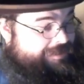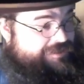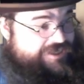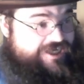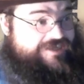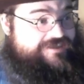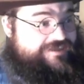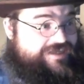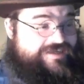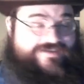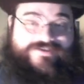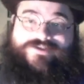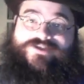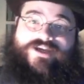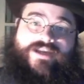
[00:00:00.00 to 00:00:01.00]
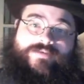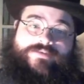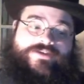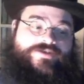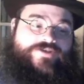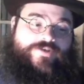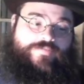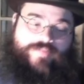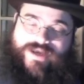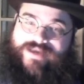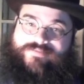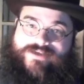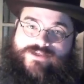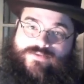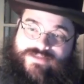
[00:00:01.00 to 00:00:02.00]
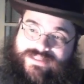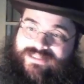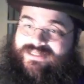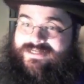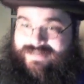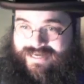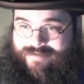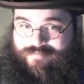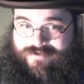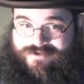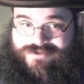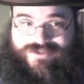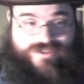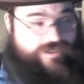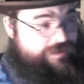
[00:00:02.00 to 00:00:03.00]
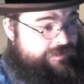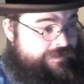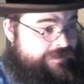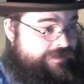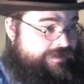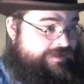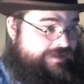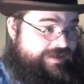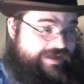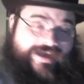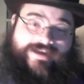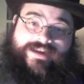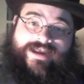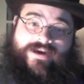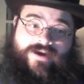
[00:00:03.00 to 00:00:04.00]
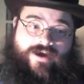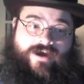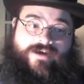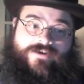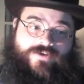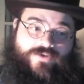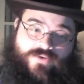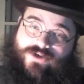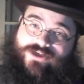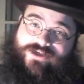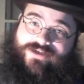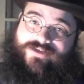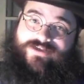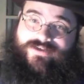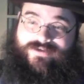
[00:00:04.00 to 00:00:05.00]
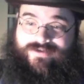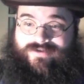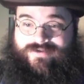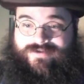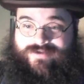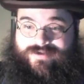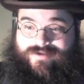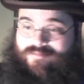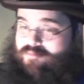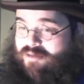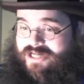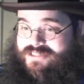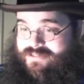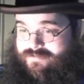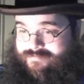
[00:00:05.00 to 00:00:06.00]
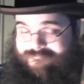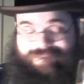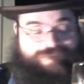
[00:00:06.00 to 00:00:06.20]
Cheers, ladies and gentlemen, to babies with clean diapers and a non-crooked button.